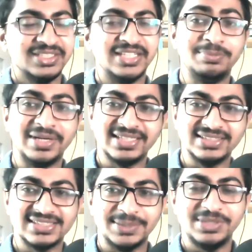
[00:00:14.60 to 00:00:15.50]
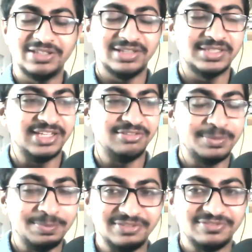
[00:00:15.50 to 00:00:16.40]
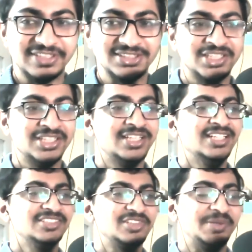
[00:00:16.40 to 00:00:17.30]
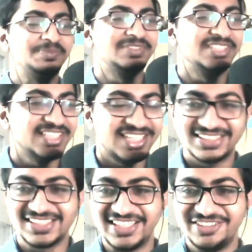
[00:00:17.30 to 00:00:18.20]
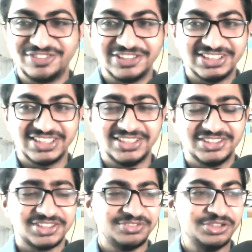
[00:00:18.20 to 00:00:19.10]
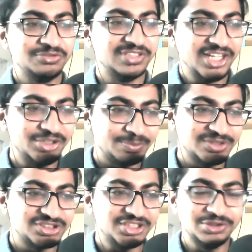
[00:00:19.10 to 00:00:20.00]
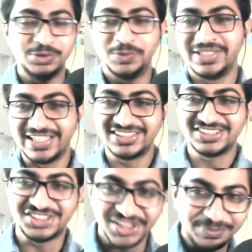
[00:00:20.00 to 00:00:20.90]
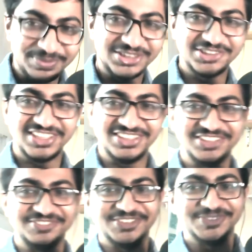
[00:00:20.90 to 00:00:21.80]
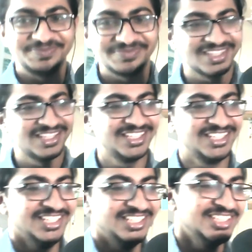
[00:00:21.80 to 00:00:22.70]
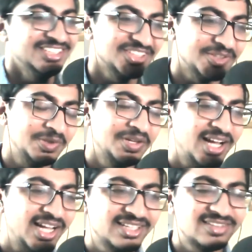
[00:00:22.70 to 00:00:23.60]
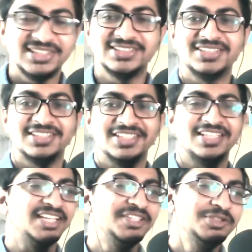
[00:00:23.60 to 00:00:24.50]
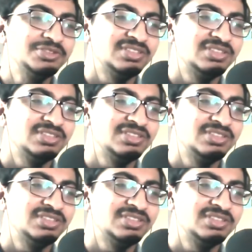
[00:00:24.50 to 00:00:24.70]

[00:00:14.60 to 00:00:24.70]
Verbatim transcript: in my concept de development phase. So I'm really excited for this interview. Without much ado, let's jump into the interview. So, hi, Chris. Can you